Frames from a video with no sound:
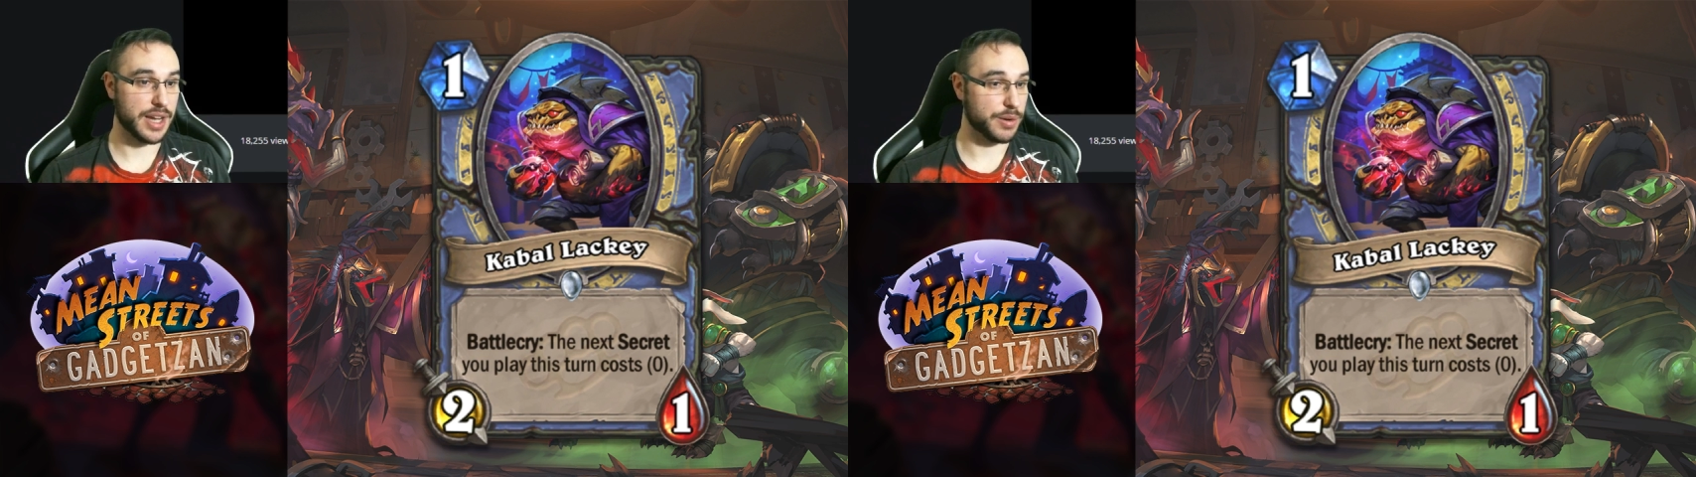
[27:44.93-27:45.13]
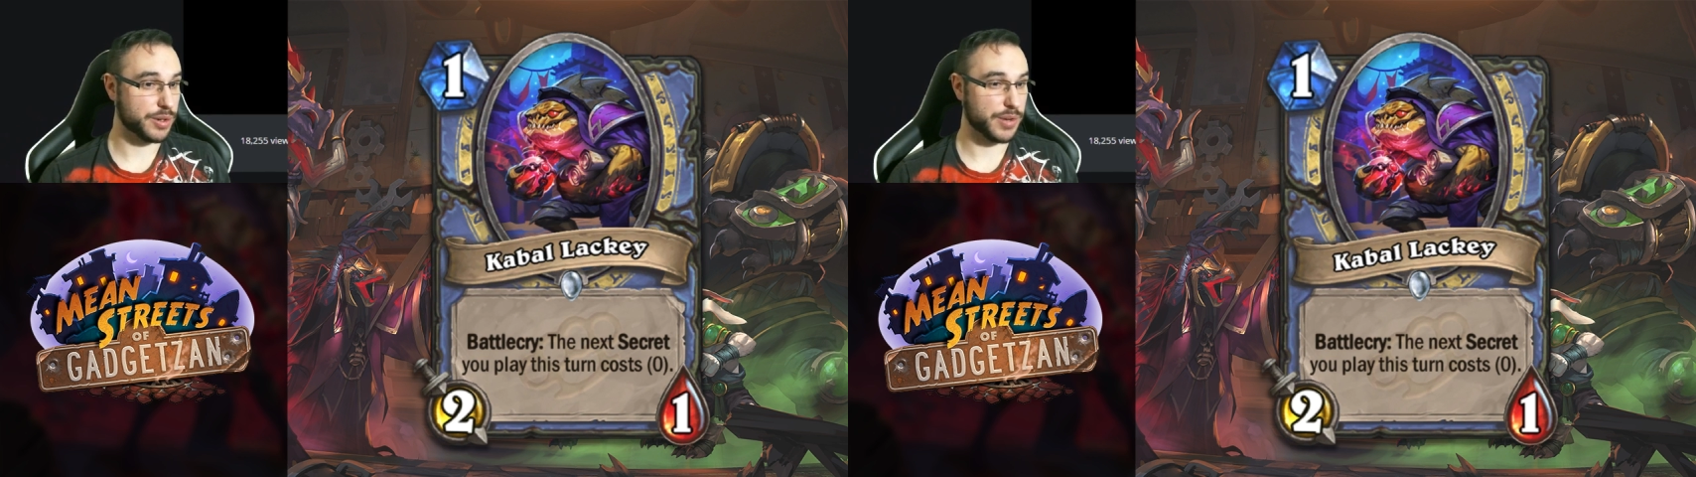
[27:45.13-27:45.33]

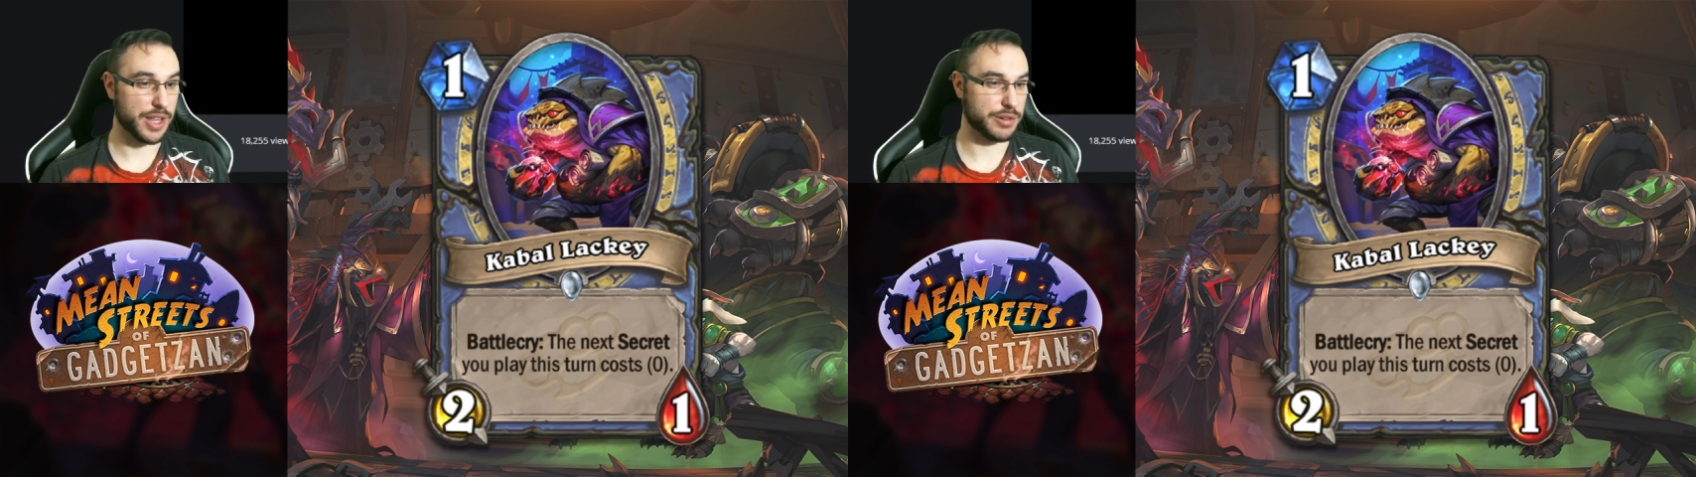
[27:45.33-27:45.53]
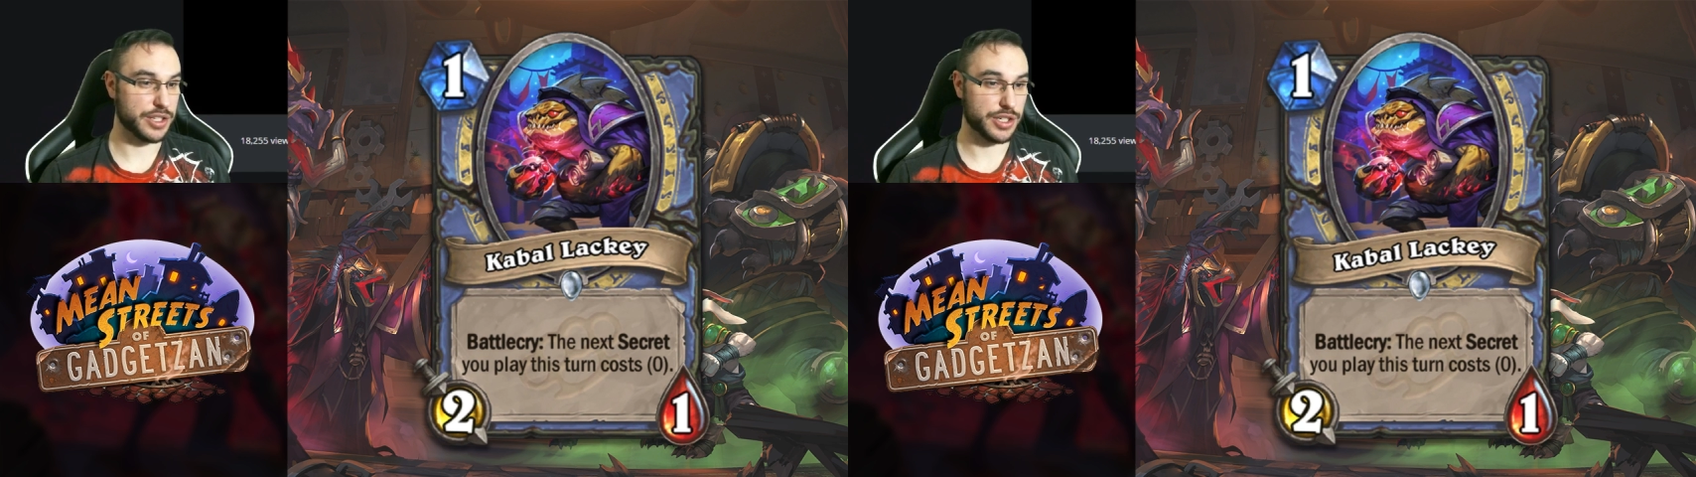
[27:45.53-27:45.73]
I would
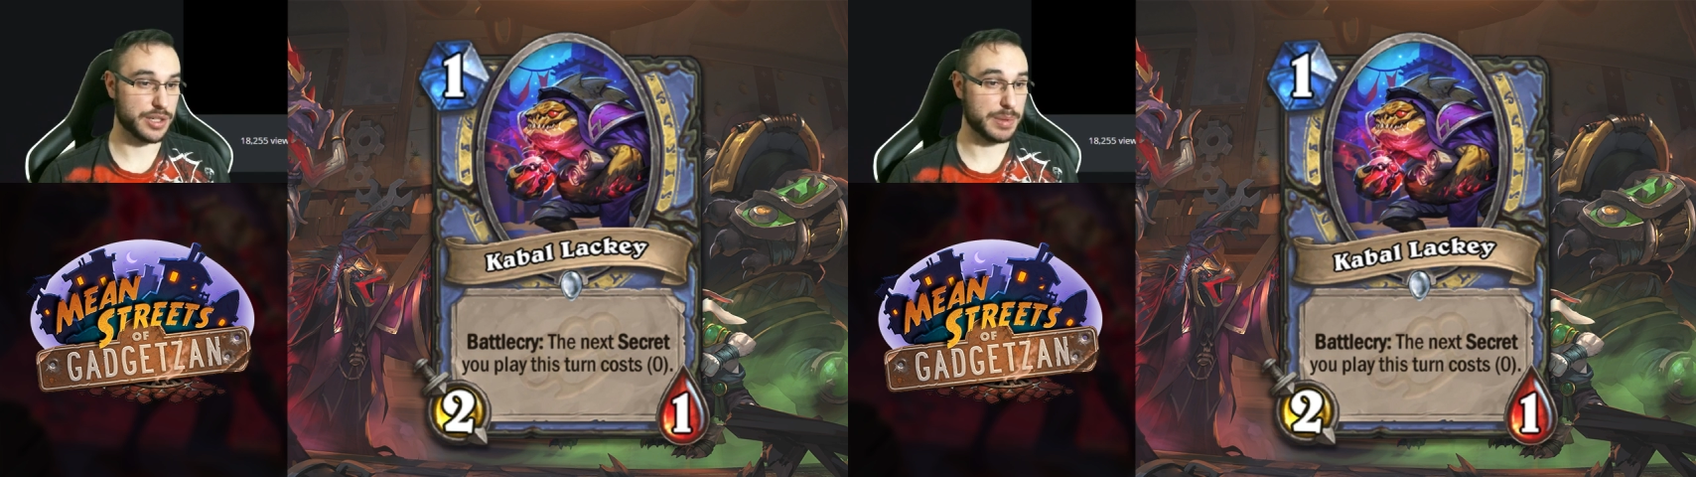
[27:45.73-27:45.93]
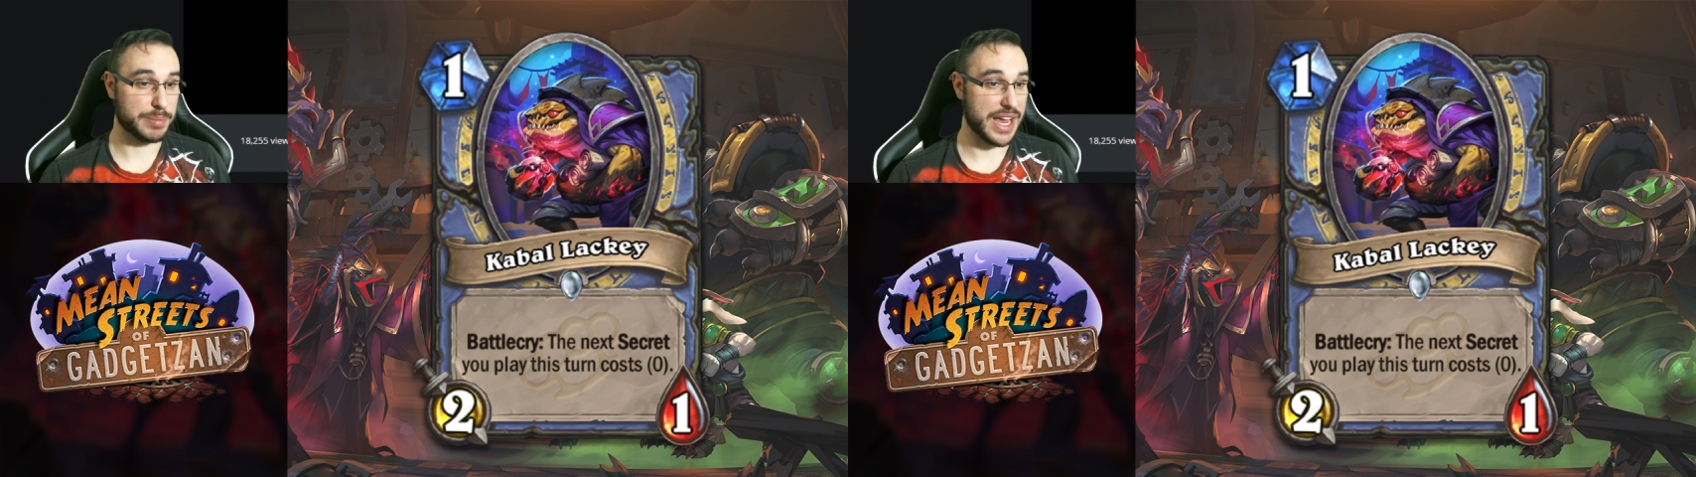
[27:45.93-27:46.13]
rather it just
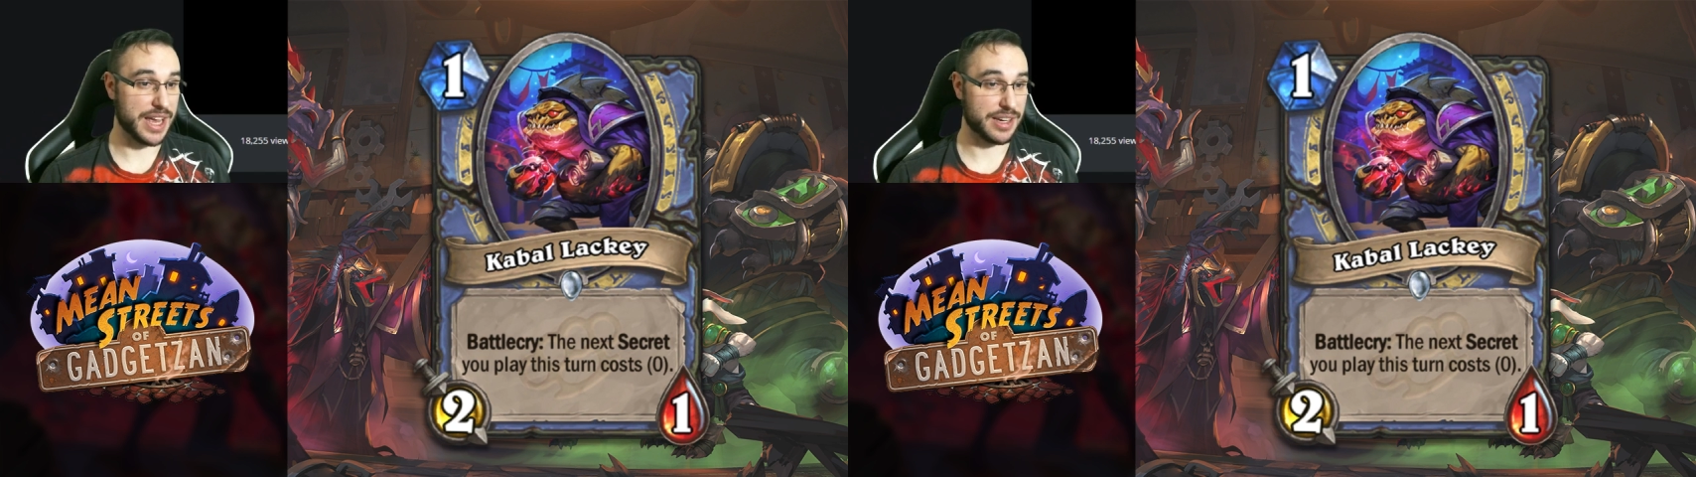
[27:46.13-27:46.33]
be bad,